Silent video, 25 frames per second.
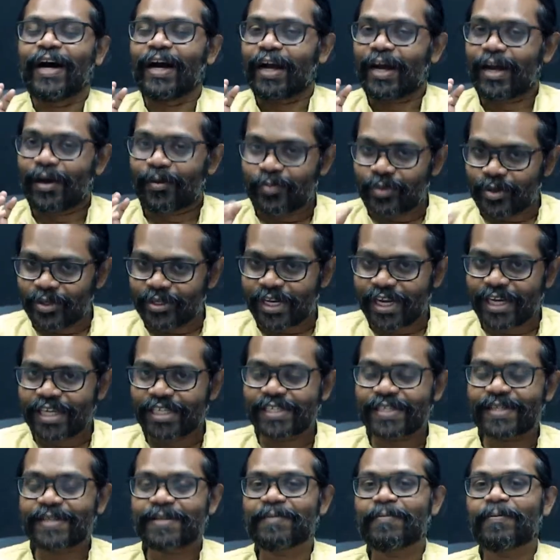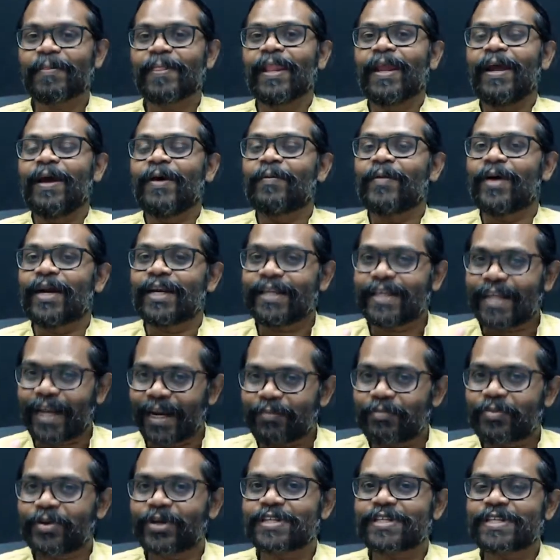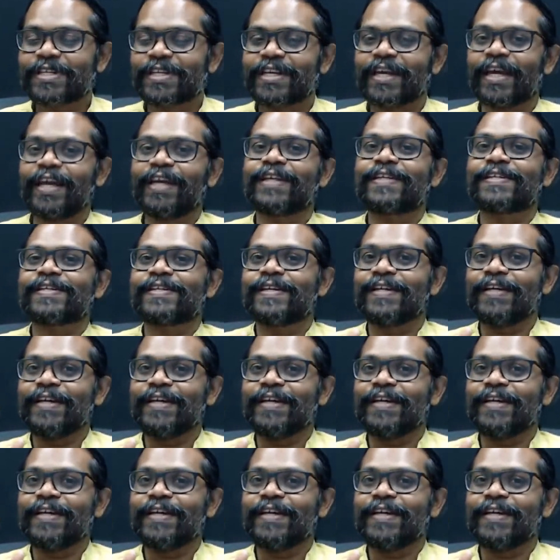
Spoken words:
computation, but 10 percentage